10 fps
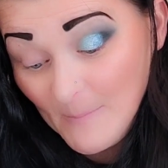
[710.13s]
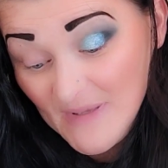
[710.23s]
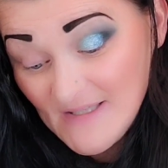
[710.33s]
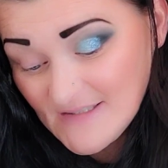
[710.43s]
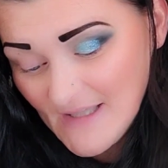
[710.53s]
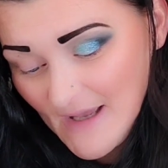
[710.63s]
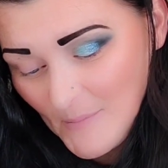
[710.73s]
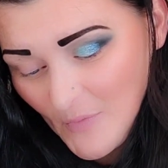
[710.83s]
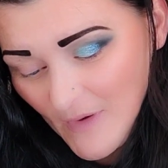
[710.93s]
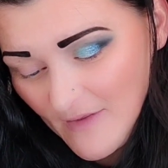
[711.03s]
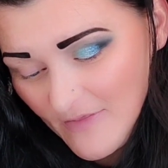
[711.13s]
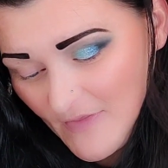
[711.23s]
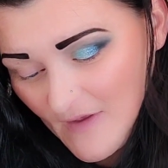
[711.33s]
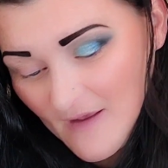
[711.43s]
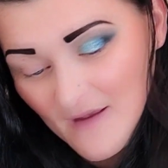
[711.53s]
B-Slap with.
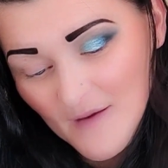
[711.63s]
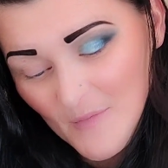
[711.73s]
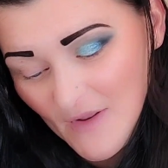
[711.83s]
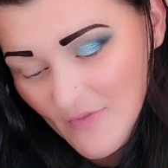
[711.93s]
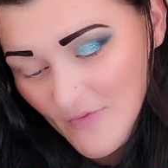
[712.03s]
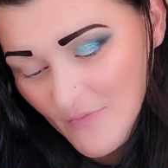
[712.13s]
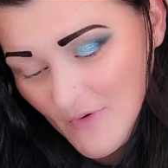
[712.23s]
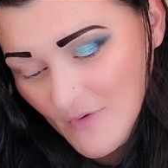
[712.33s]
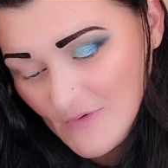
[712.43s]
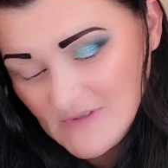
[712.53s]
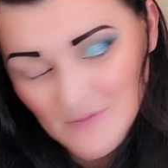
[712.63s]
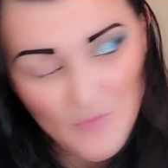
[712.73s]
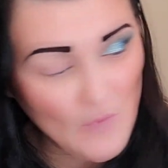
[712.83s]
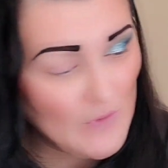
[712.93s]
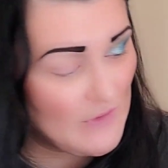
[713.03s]
I'm going to throw some
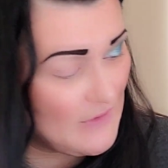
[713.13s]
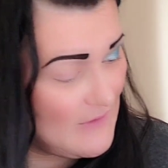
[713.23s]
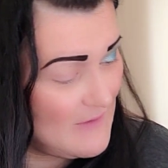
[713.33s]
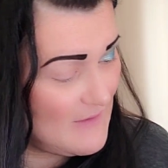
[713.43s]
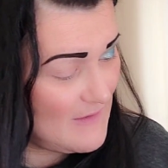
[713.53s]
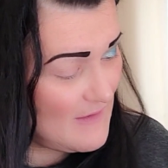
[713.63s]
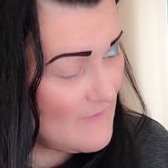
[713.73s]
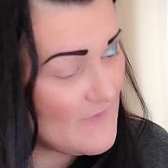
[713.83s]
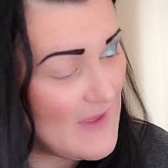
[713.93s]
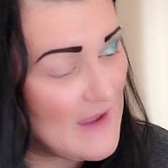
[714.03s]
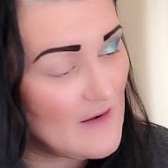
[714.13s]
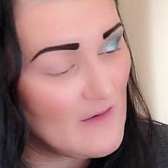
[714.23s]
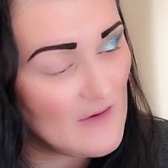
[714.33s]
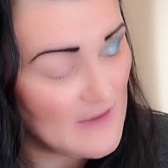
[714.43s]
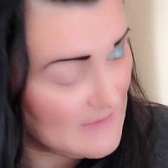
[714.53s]
more of that
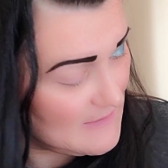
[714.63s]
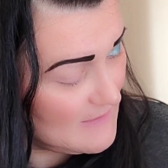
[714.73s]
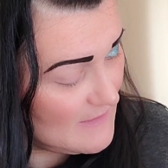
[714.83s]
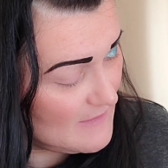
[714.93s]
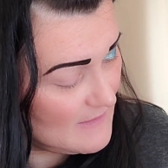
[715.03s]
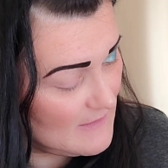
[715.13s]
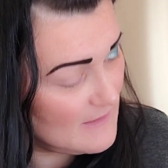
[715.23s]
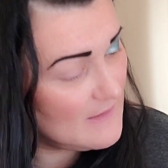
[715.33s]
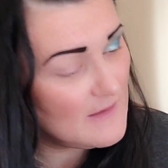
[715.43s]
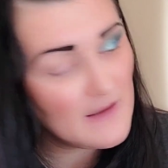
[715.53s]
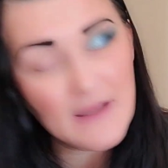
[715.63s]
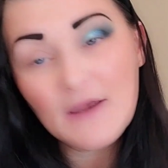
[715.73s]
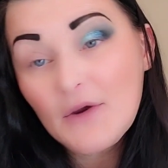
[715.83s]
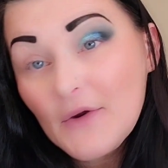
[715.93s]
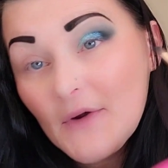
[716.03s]
on
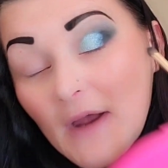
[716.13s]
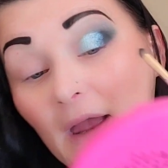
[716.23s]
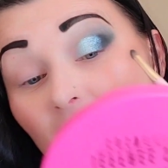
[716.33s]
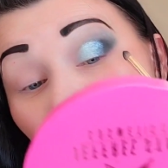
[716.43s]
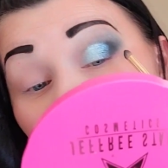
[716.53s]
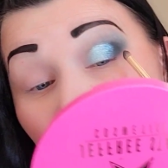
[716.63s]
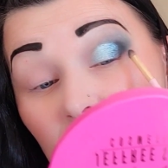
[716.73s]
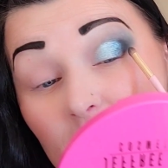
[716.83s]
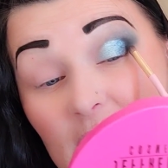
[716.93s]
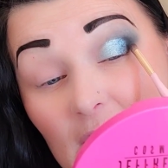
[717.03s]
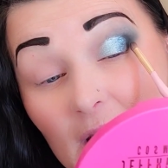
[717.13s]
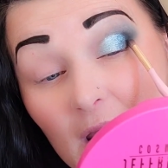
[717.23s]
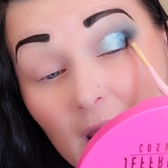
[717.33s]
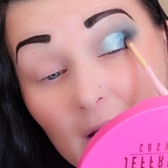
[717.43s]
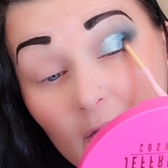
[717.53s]
here and I'm just going
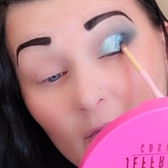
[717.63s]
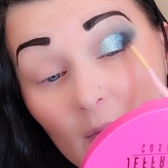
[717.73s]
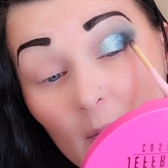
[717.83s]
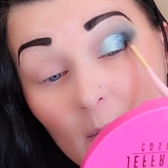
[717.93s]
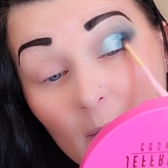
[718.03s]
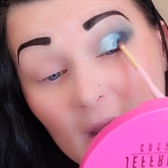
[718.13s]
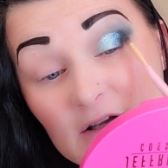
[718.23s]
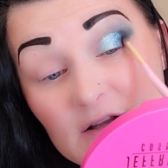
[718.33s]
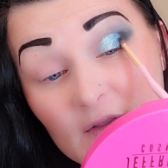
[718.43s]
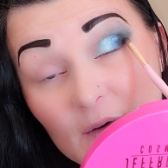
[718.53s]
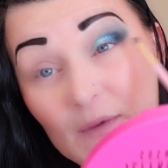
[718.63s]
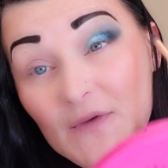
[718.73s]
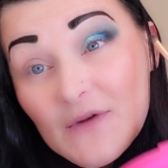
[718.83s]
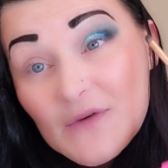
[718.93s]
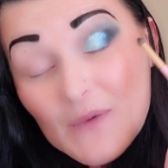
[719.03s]
to kind of mesh
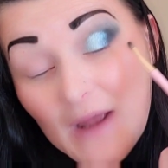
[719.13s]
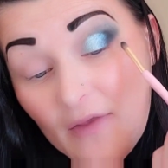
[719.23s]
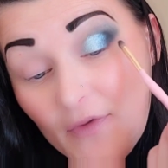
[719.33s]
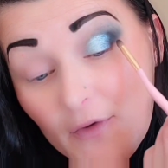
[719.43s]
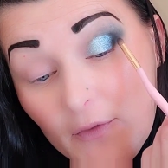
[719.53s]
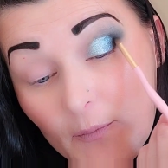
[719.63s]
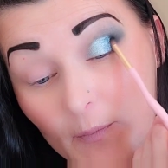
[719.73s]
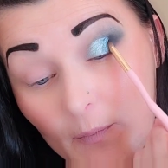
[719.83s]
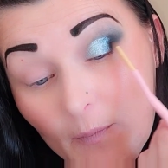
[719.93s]
those together.